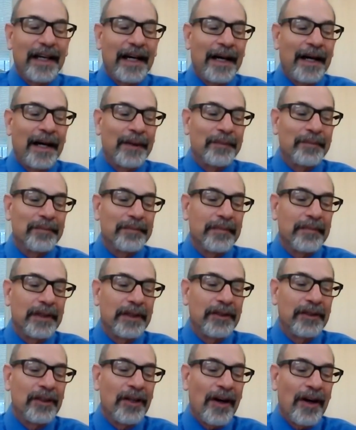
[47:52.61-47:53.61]

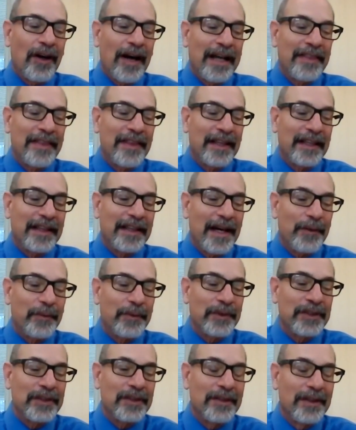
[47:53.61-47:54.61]
I think that
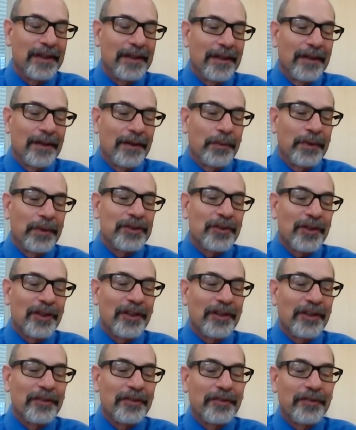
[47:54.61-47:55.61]
we
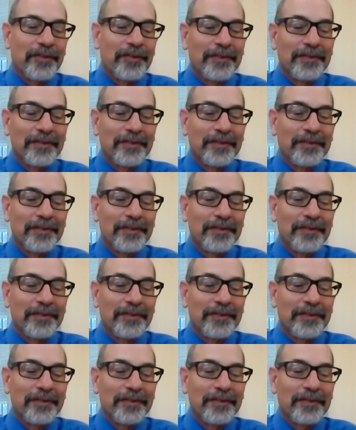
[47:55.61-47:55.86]
sort of